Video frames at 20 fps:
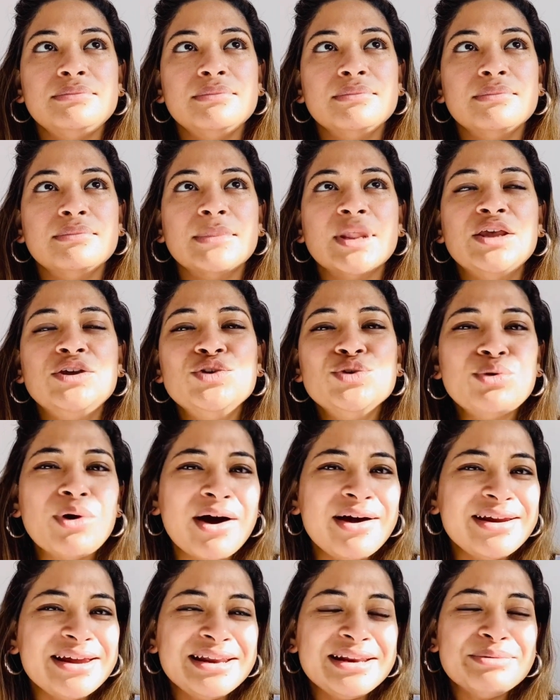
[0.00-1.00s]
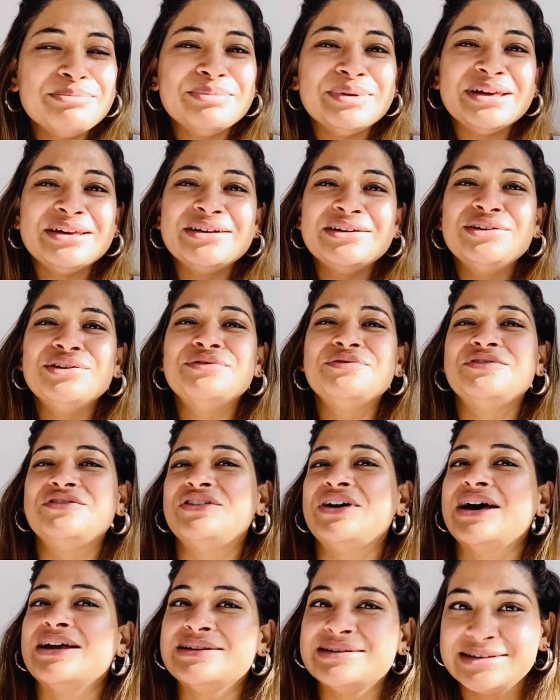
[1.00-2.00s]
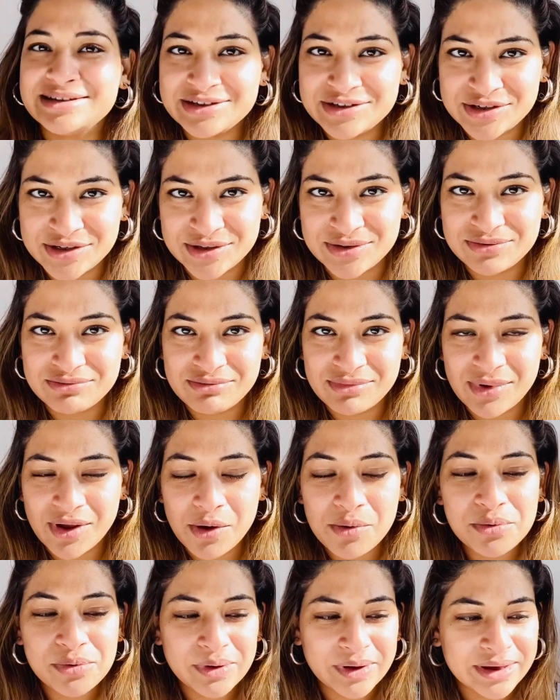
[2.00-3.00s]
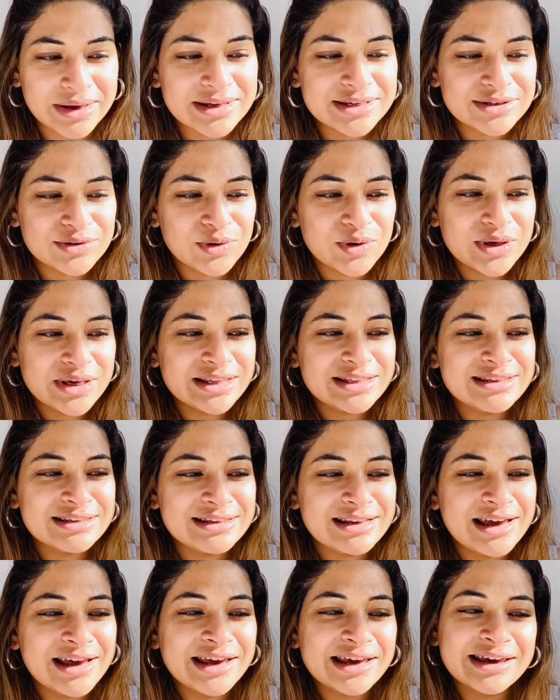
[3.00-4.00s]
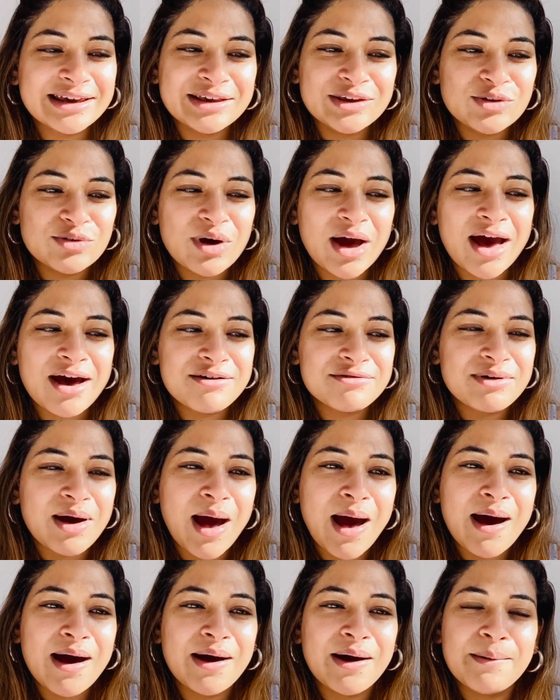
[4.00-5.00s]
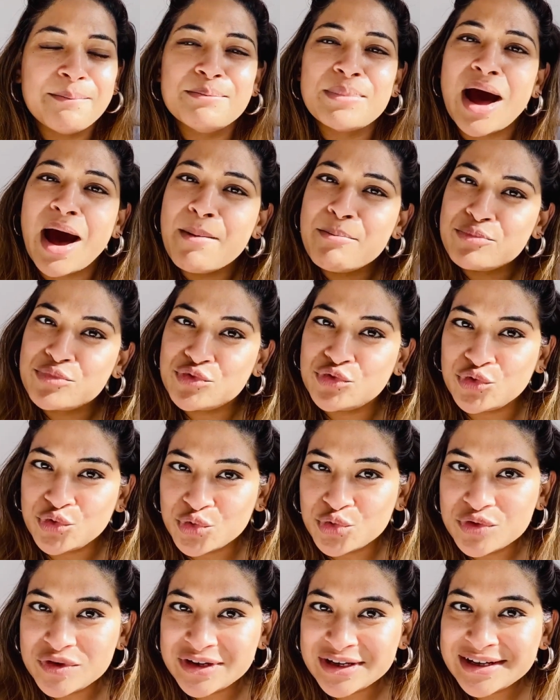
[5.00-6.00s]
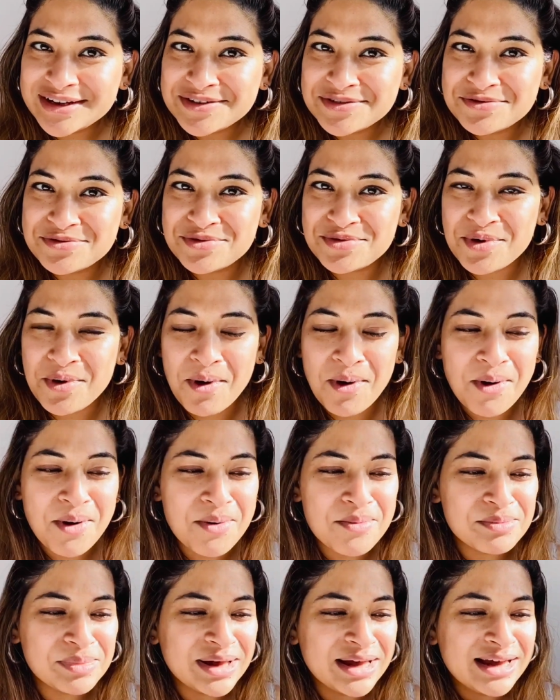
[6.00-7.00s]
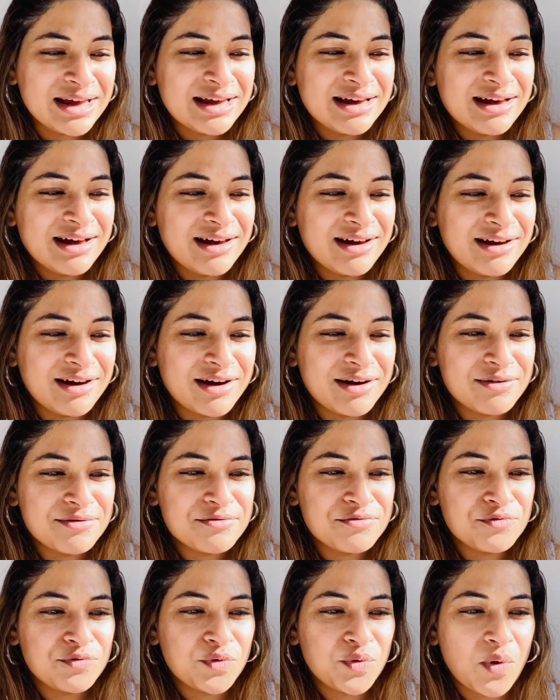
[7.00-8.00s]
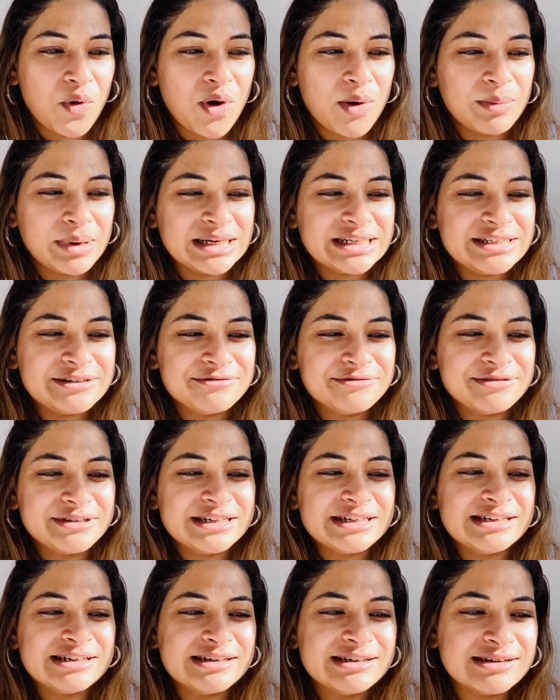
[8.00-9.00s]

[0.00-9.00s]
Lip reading: you are in a period of transition. Okay, so it's like you have uprooted from a different